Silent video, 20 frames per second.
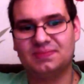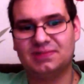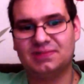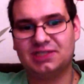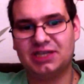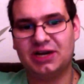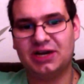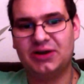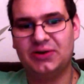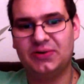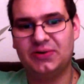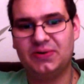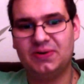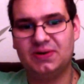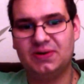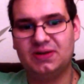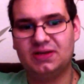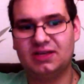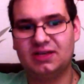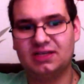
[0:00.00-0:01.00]

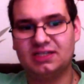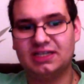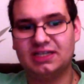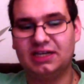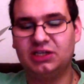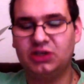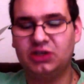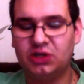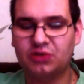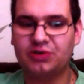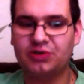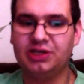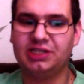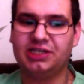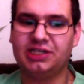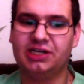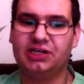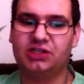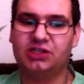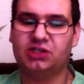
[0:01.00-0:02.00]
So, as I say, do your
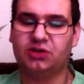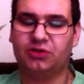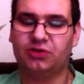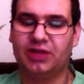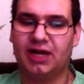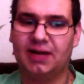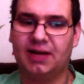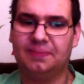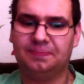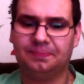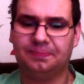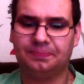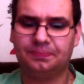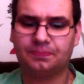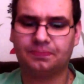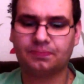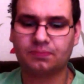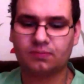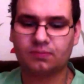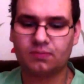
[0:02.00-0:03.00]
research on that.
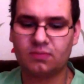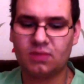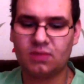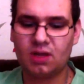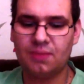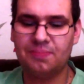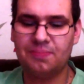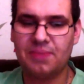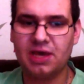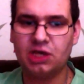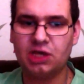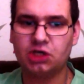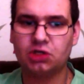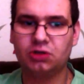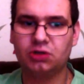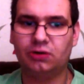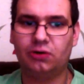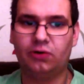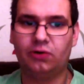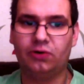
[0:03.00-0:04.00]
Make
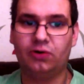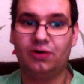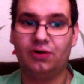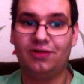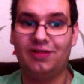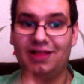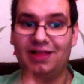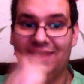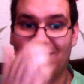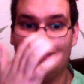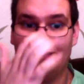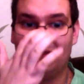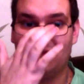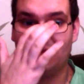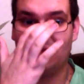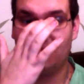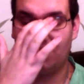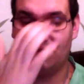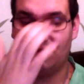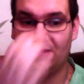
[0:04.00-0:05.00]
sure,
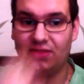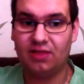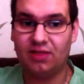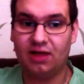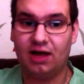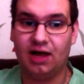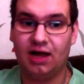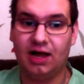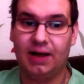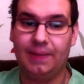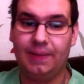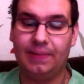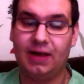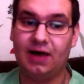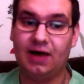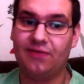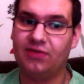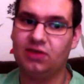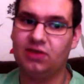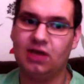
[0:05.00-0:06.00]

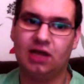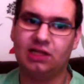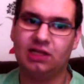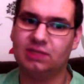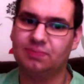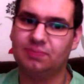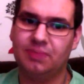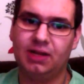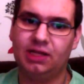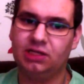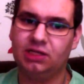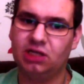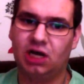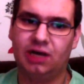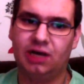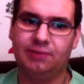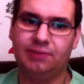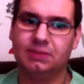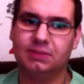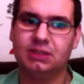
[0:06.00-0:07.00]
I think you had this many
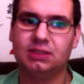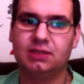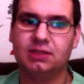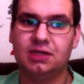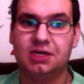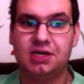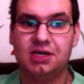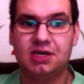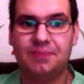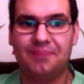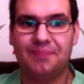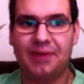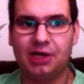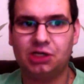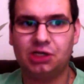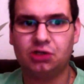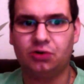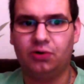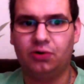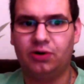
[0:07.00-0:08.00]
times,
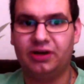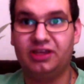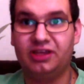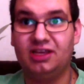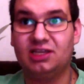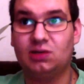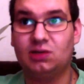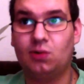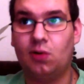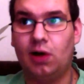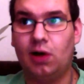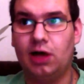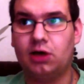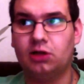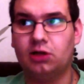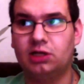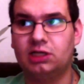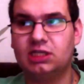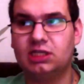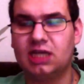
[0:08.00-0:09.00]
make sure it's quite
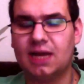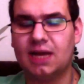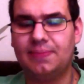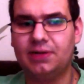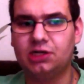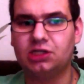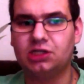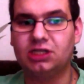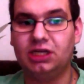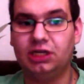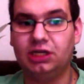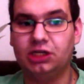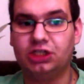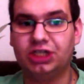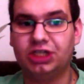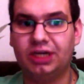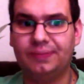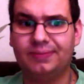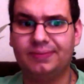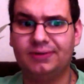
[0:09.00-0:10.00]
a good established
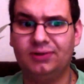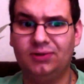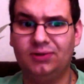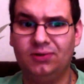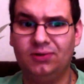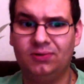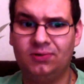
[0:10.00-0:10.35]
dealership.